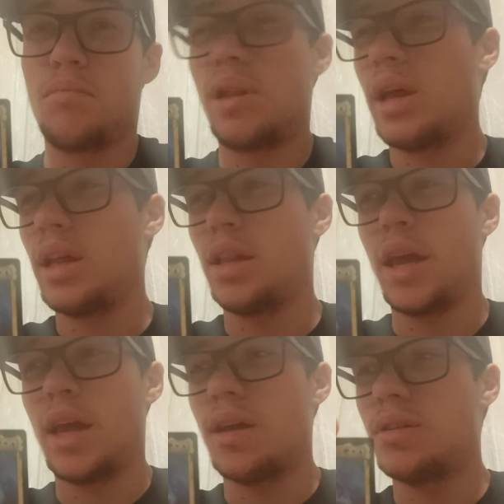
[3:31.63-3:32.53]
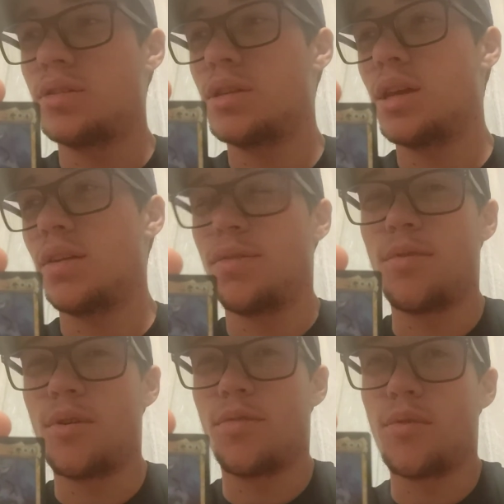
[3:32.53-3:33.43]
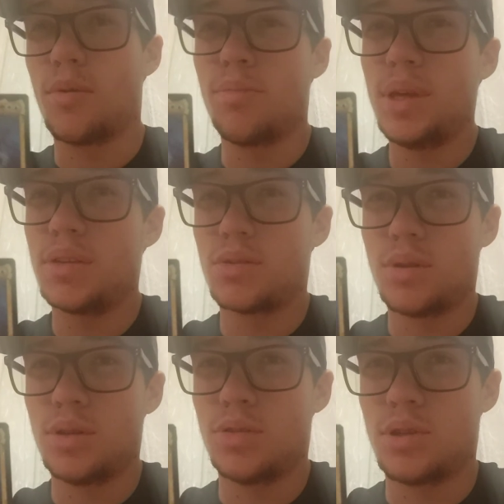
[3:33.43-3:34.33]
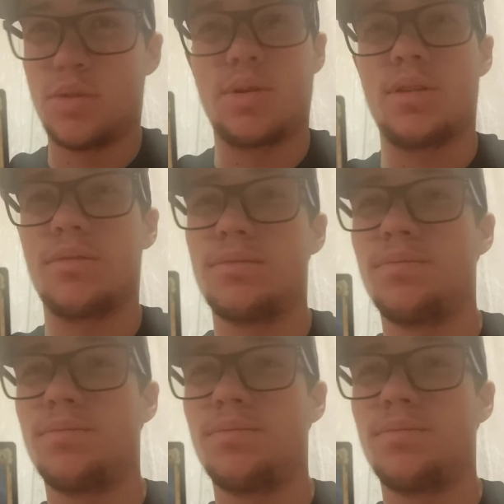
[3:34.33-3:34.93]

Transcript: play a land, get a 4/4 beast creature token.